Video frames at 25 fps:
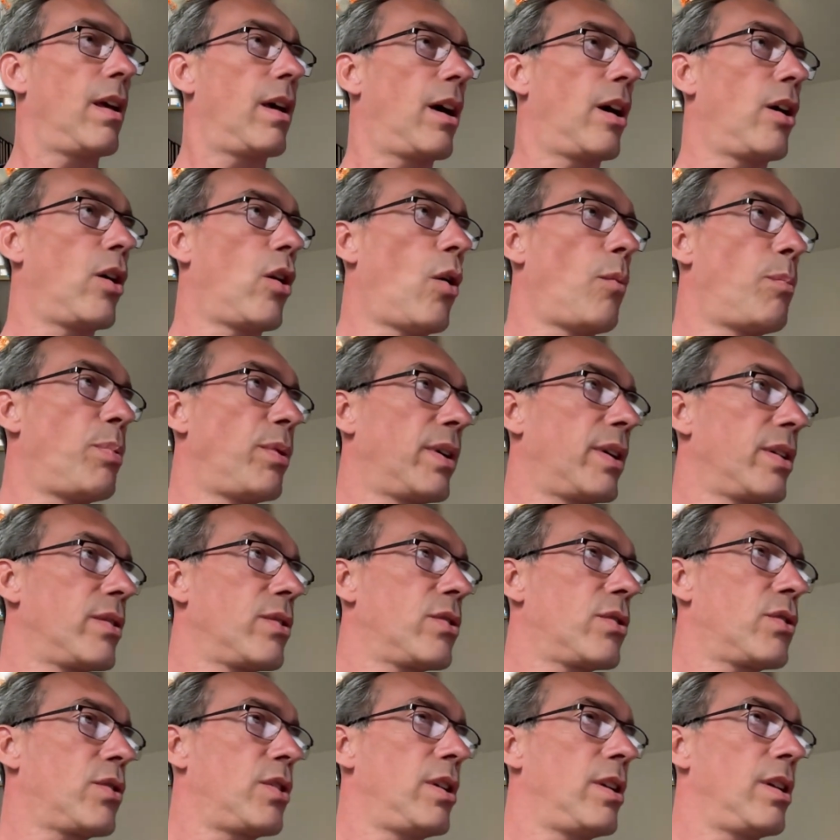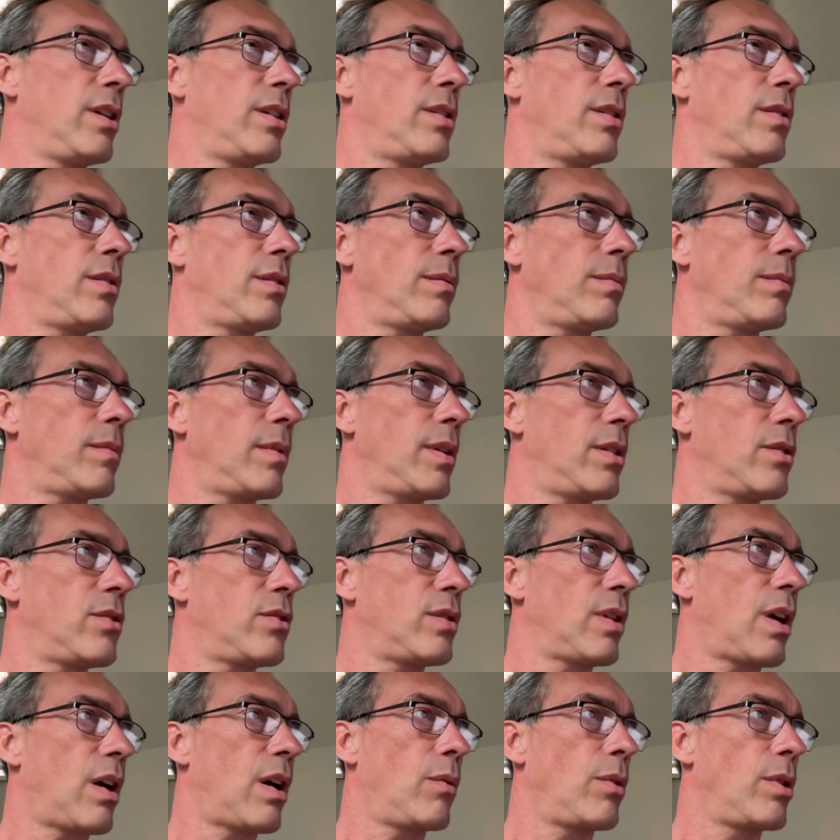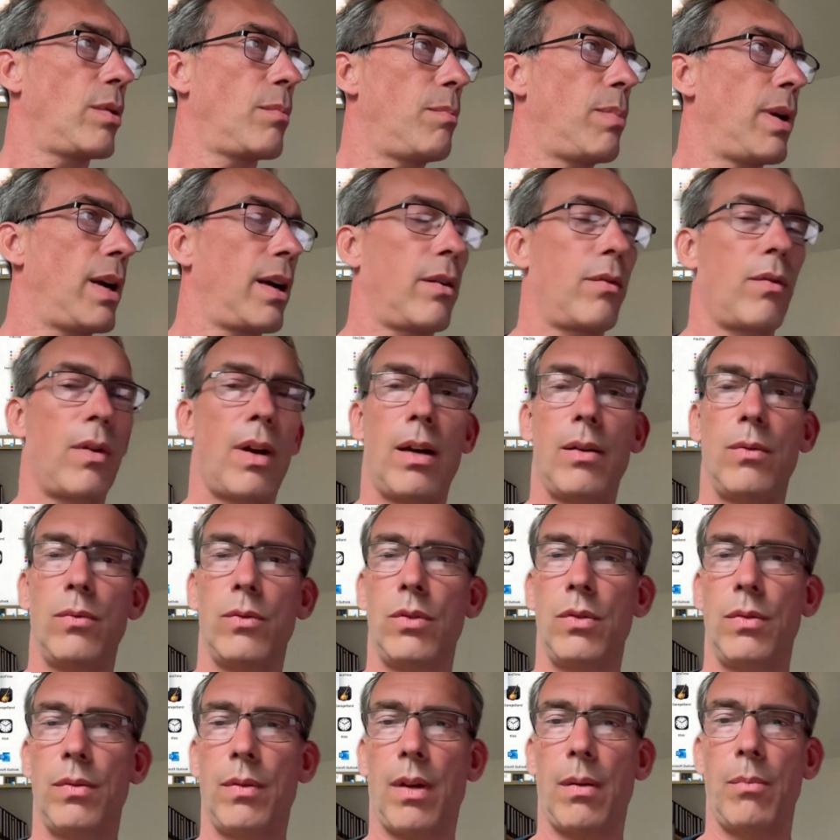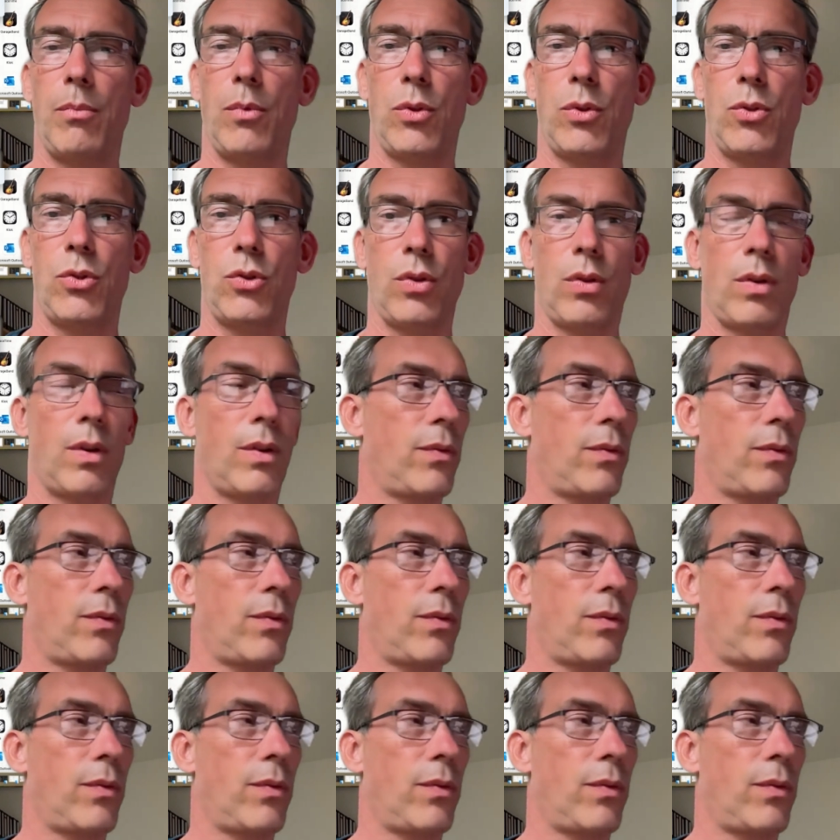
I hope you can see it. It's now in the background. I'm not sure.